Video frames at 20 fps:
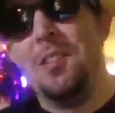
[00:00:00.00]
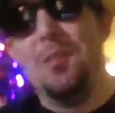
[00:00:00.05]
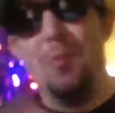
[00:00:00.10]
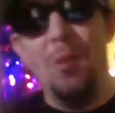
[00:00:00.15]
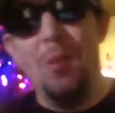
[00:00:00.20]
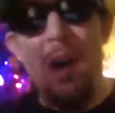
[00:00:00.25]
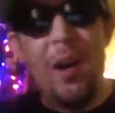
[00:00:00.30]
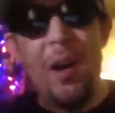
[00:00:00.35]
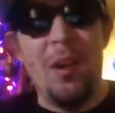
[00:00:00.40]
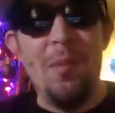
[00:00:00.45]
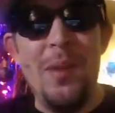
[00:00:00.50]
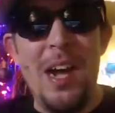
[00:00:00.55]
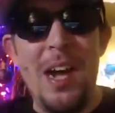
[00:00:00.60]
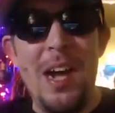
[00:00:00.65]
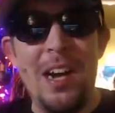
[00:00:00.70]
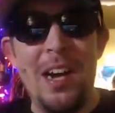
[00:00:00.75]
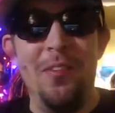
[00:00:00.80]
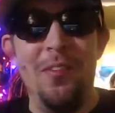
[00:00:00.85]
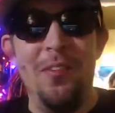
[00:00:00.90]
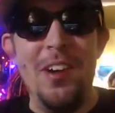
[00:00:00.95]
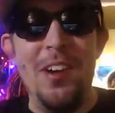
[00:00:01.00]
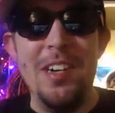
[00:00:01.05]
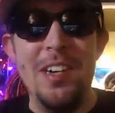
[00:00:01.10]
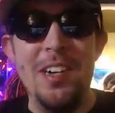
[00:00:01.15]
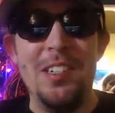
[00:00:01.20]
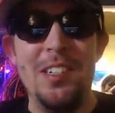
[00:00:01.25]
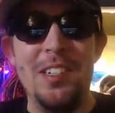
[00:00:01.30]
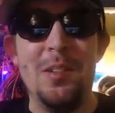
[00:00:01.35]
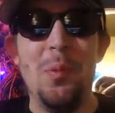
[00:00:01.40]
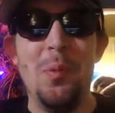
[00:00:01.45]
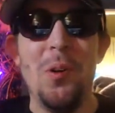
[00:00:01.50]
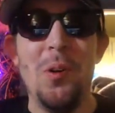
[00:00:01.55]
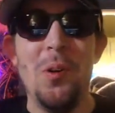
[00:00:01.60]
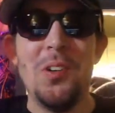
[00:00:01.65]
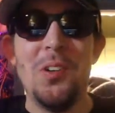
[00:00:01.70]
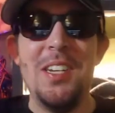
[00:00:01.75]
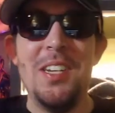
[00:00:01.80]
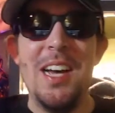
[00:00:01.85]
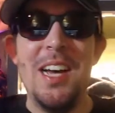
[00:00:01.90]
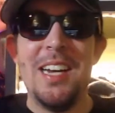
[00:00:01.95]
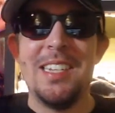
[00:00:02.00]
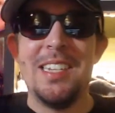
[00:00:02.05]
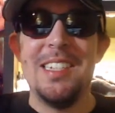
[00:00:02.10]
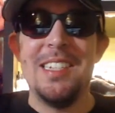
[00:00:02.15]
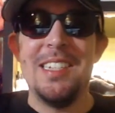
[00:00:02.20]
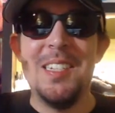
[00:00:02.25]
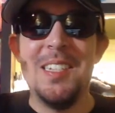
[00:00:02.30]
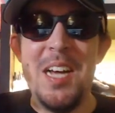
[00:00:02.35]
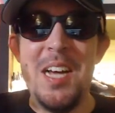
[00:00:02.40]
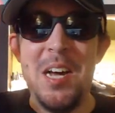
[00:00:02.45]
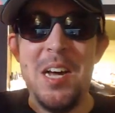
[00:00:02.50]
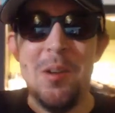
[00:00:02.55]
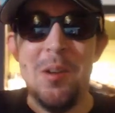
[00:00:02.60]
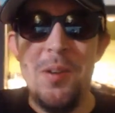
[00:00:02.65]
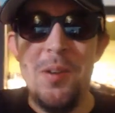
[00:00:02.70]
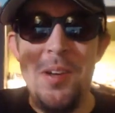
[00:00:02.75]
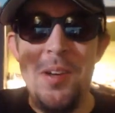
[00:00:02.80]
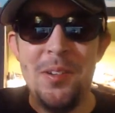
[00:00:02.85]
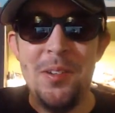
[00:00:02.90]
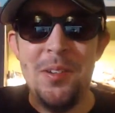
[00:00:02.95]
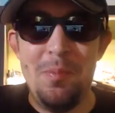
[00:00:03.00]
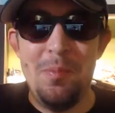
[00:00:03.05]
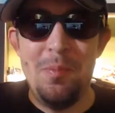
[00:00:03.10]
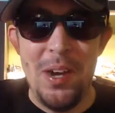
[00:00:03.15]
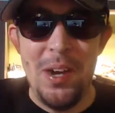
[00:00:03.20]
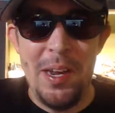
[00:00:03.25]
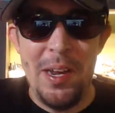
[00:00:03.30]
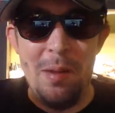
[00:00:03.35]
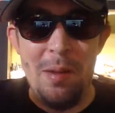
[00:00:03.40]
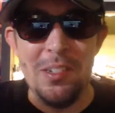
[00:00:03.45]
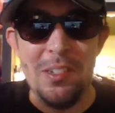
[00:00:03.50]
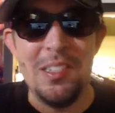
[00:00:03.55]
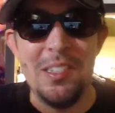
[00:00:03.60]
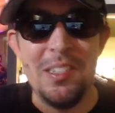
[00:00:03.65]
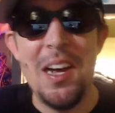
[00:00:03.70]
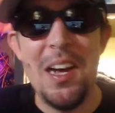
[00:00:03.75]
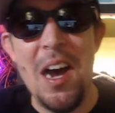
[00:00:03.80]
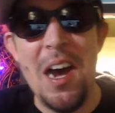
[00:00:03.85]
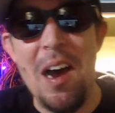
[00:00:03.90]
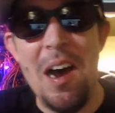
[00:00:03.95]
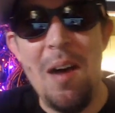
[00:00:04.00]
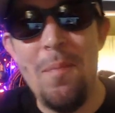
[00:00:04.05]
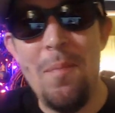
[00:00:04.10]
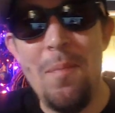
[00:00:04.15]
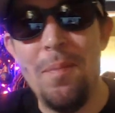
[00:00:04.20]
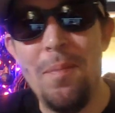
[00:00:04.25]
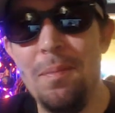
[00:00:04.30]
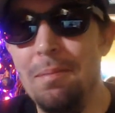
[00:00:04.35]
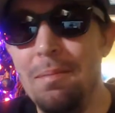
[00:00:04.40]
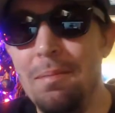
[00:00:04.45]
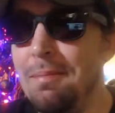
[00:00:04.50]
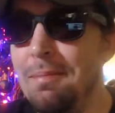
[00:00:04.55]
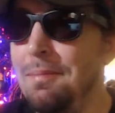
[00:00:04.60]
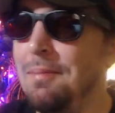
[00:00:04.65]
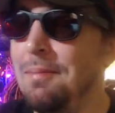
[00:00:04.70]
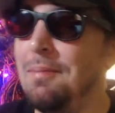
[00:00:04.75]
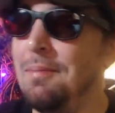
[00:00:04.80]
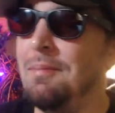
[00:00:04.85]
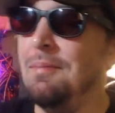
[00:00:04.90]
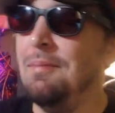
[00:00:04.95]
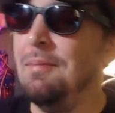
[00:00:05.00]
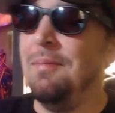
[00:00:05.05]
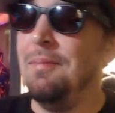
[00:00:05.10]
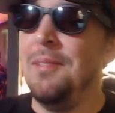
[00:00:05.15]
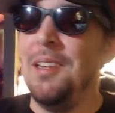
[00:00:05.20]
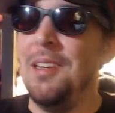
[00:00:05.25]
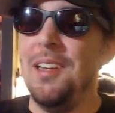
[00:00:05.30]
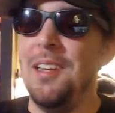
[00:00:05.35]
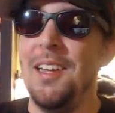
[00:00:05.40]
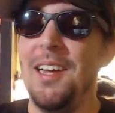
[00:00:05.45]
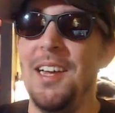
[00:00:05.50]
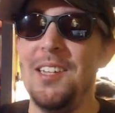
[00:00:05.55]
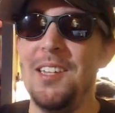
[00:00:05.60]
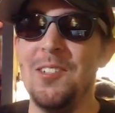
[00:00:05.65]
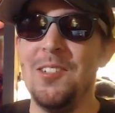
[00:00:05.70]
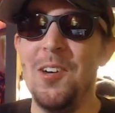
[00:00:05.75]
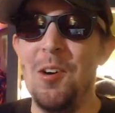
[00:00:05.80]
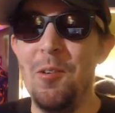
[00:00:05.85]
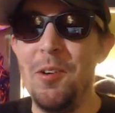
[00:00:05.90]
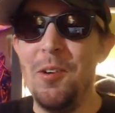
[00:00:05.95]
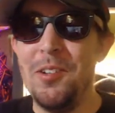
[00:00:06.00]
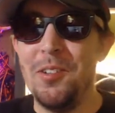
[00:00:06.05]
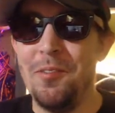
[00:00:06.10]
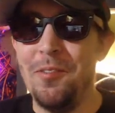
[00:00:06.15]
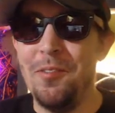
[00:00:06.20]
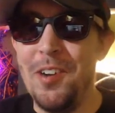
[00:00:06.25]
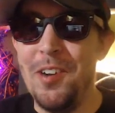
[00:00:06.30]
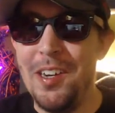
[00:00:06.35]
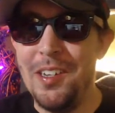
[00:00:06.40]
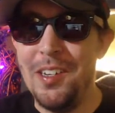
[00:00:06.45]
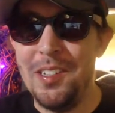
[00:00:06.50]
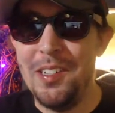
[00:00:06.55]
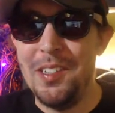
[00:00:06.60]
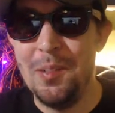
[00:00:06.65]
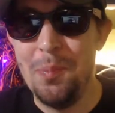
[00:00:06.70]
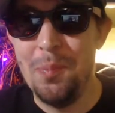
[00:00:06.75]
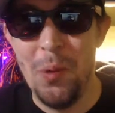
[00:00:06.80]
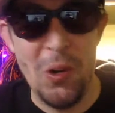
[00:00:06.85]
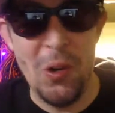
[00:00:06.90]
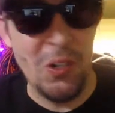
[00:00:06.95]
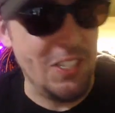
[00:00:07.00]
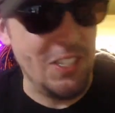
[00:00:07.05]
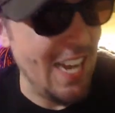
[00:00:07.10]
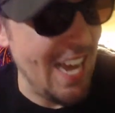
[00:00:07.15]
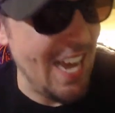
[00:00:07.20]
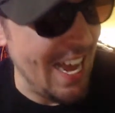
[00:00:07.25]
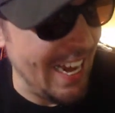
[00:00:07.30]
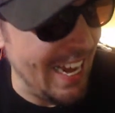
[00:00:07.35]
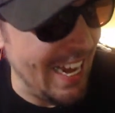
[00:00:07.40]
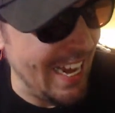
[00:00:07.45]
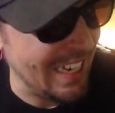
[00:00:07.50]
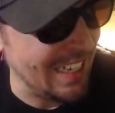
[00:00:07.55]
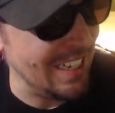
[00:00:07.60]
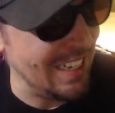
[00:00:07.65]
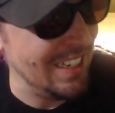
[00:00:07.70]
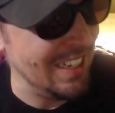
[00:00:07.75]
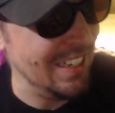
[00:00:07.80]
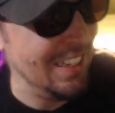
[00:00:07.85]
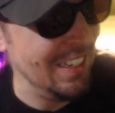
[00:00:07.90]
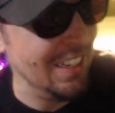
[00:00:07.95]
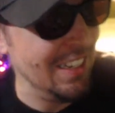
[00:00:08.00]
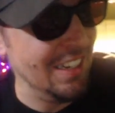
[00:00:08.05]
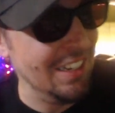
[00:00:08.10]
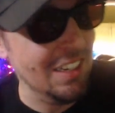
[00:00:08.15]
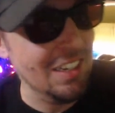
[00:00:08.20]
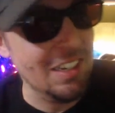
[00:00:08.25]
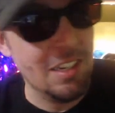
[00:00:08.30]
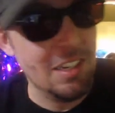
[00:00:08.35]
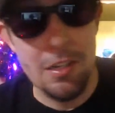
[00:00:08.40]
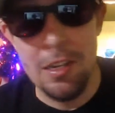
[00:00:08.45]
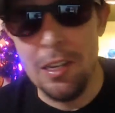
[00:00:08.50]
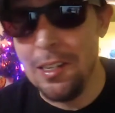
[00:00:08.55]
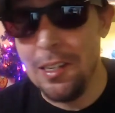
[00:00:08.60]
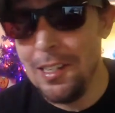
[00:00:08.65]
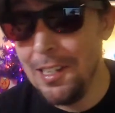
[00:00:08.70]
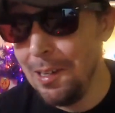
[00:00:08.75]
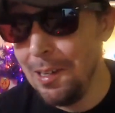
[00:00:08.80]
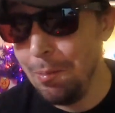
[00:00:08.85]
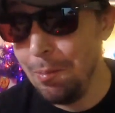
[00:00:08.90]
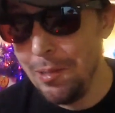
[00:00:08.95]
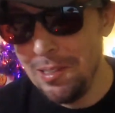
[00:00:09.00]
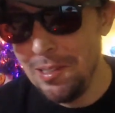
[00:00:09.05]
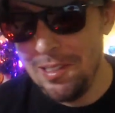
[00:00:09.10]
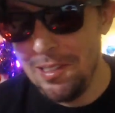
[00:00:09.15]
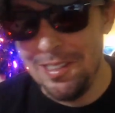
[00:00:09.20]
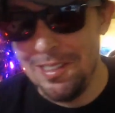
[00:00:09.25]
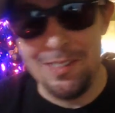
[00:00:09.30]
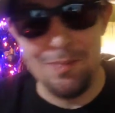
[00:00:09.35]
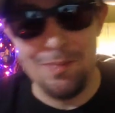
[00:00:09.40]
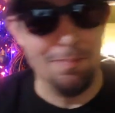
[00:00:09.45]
Welcome back to Fantasy Sports Addicts Anonymous. My name is Tom. As always, a fantasy sports addict, anonymously.